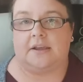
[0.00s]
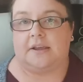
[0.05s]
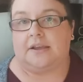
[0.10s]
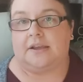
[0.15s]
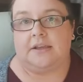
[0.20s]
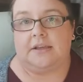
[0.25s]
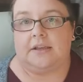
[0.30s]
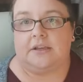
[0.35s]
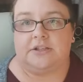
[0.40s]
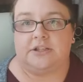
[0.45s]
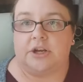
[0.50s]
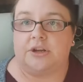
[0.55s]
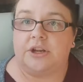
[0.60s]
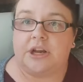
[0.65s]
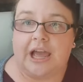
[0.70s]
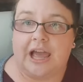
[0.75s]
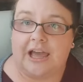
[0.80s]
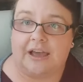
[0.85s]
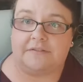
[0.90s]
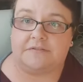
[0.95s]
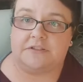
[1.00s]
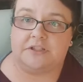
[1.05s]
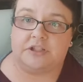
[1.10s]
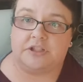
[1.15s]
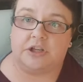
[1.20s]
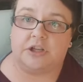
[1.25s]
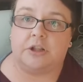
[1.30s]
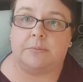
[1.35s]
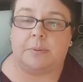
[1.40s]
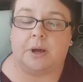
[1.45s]
you don't have to
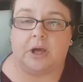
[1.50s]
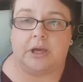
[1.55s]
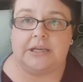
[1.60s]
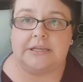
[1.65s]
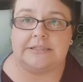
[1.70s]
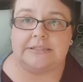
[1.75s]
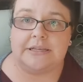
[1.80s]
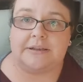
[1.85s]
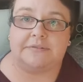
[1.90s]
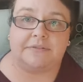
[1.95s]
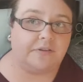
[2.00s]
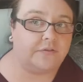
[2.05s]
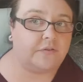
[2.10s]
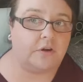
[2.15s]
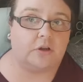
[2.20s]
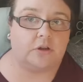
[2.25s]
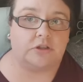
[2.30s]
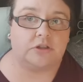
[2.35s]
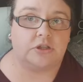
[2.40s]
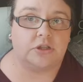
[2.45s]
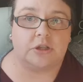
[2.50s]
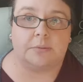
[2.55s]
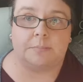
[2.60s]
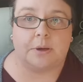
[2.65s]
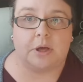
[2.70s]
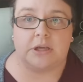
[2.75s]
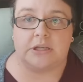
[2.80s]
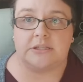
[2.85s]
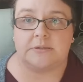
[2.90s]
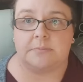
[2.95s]
do the bias if you've not done the
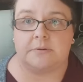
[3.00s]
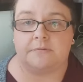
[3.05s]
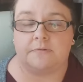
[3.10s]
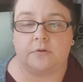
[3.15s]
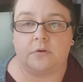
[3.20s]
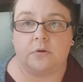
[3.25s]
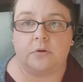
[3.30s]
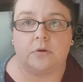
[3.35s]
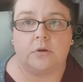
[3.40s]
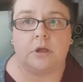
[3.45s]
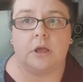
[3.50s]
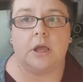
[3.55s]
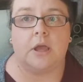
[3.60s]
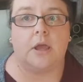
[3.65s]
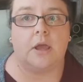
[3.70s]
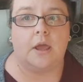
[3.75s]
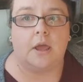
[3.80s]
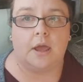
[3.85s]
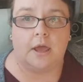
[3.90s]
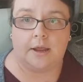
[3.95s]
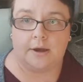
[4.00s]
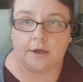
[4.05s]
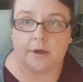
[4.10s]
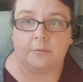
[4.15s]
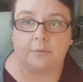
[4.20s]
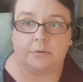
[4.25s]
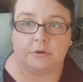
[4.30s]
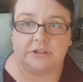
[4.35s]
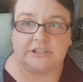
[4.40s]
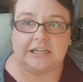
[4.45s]
bias before, and I
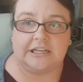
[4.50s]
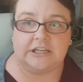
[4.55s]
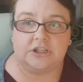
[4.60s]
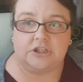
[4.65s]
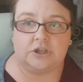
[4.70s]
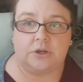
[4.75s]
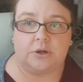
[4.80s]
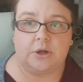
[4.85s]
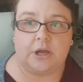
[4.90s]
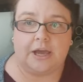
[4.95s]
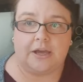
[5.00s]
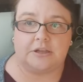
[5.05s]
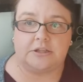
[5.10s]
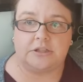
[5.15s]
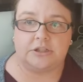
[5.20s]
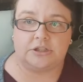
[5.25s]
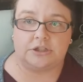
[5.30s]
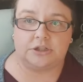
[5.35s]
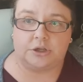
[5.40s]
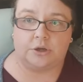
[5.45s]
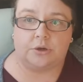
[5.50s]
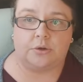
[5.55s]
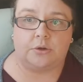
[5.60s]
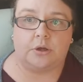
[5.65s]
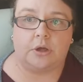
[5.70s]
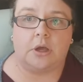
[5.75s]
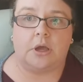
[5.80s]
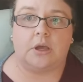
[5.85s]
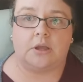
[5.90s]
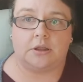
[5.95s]
will teach you how to do
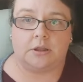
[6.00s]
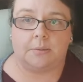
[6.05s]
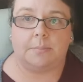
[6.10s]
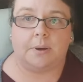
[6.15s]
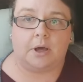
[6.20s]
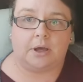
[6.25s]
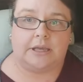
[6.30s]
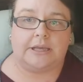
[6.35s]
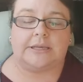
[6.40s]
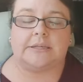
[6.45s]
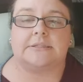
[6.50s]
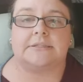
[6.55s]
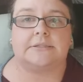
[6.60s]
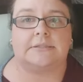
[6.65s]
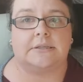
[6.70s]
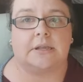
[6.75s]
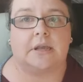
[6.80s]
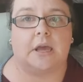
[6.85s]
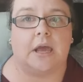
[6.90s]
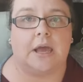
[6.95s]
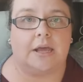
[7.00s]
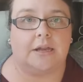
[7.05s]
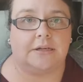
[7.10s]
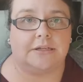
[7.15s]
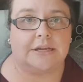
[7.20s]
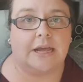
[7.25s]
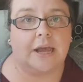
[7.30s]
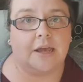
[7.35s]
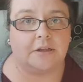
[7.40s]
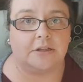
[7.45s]
the bias
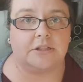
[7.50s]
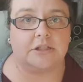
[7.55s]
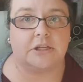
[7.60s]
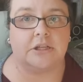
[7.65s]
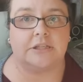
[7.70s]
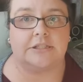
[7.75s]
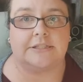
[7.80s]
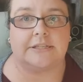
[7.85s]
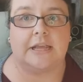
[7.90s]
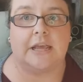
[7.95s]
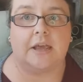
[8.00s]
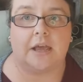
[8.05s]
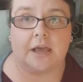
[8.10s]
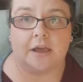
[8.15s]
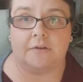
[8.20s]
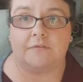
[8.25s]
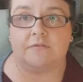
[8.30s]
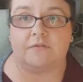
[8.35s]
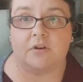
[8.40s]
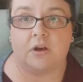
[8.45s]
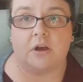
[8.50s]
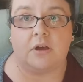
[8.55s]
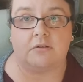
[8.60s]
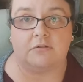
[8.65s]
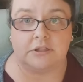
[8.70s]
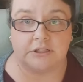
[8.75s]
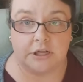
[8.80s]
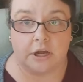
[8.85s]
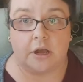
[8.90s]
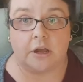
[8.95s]
and how to cut it out
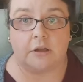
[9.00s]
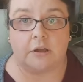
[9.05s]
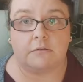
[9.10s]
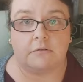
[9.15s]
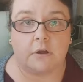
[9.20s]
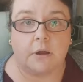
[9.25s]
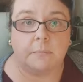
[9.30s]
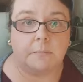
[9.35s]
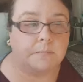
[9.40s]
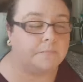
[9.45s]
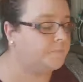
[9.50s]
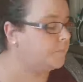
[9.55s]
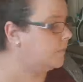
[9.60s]
via a diagram.